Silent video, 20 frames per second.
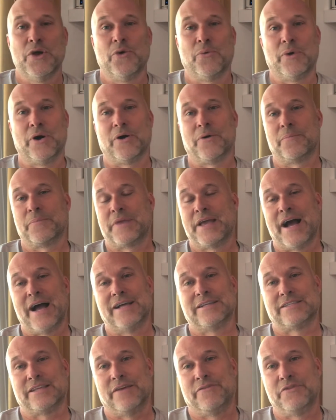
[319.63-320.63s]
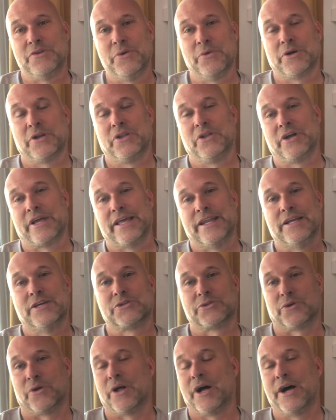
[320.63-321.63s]
Well, guys, if you were to look at
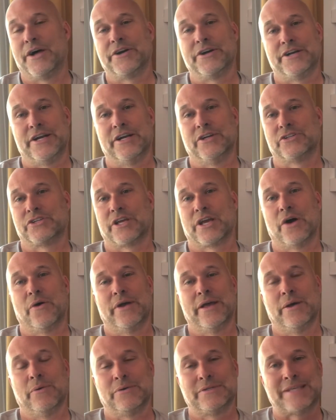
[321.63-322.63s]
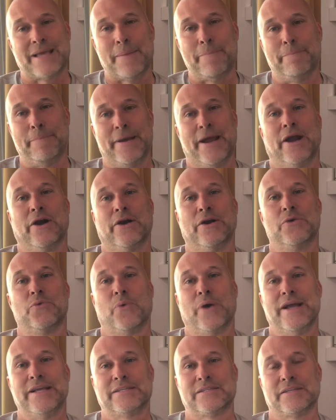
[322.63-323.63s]
Israel 100 years ago, it was a barren
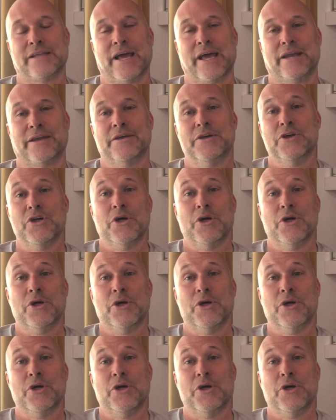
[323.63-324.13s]
wasteland.